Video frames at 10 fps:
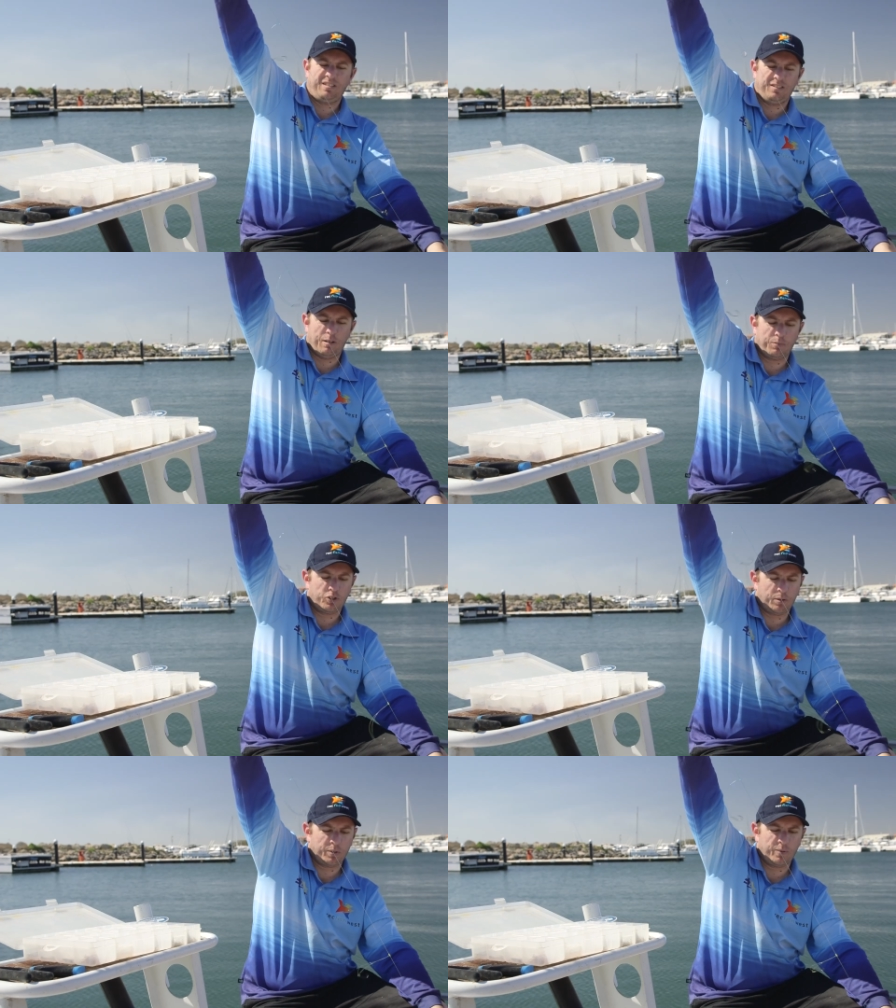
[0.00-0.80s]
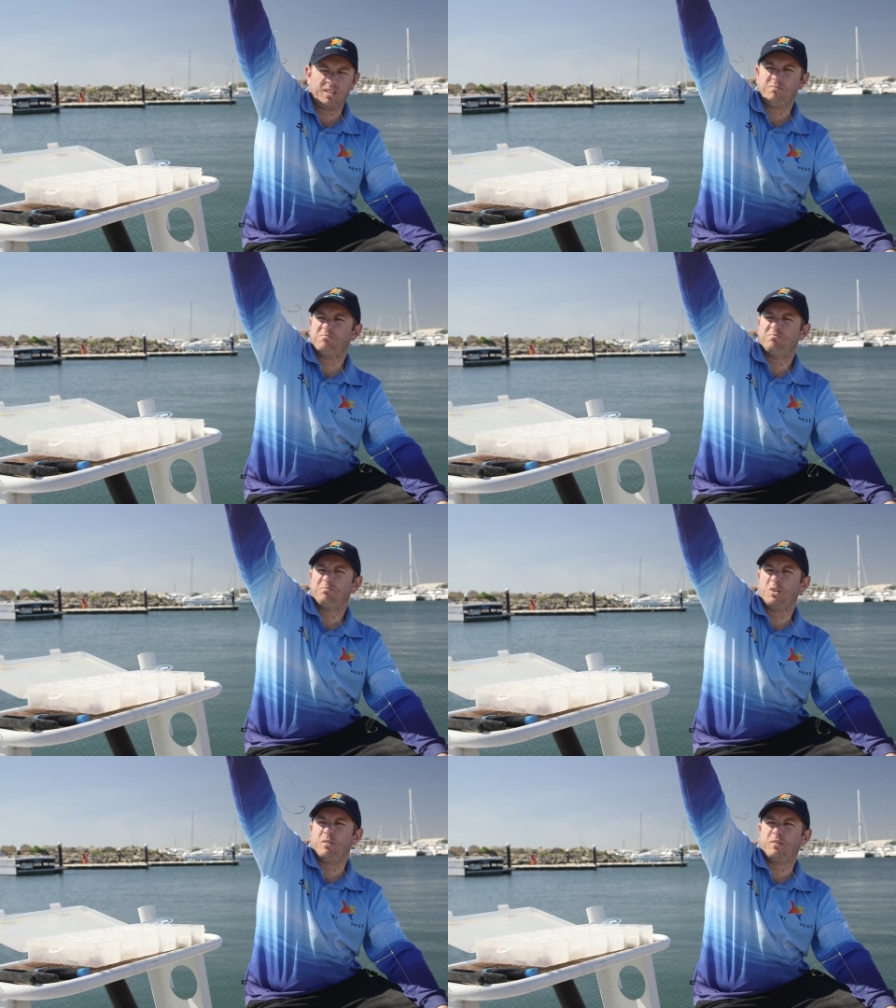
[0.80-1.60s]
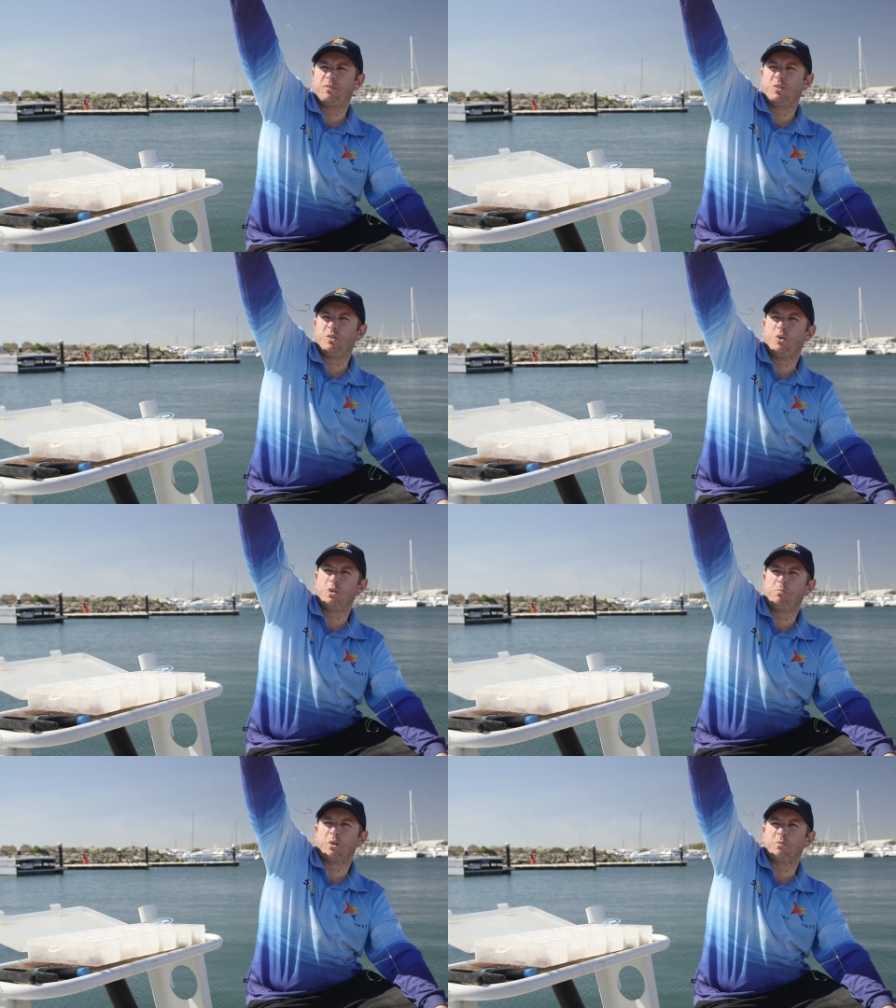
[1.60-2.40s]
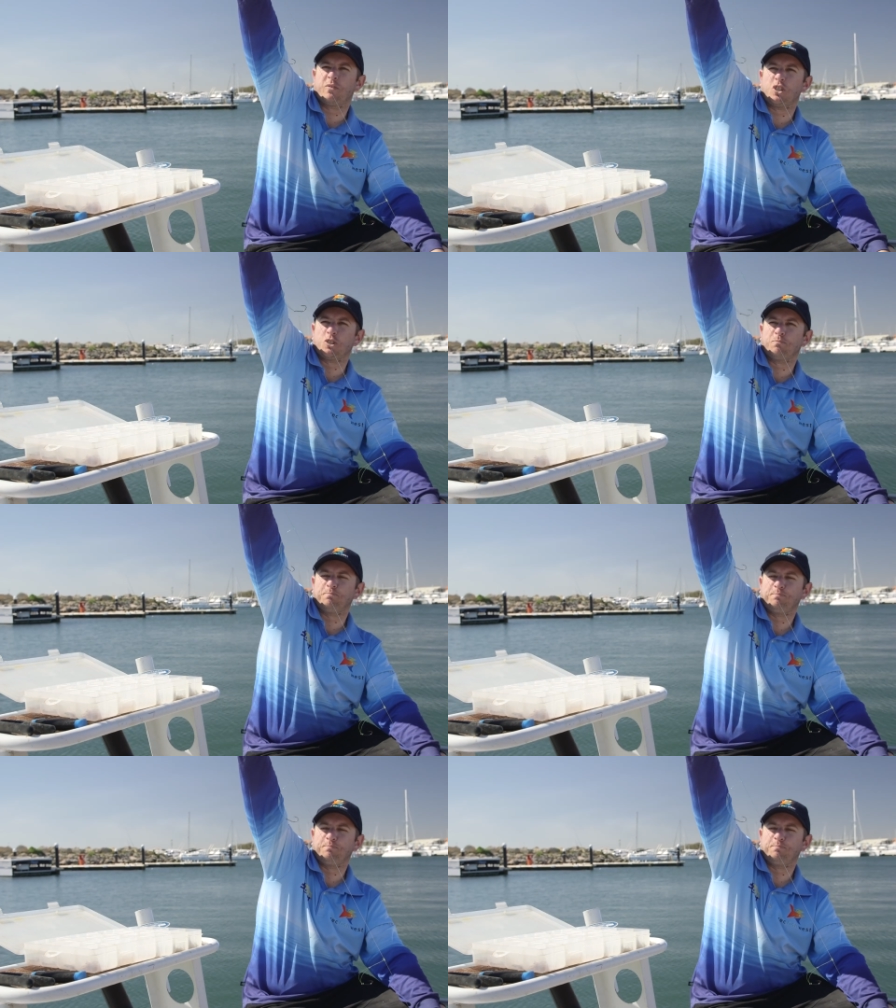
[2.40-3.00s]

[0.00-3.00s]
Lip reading: Double dropper rig, perfect for all your bottom fish.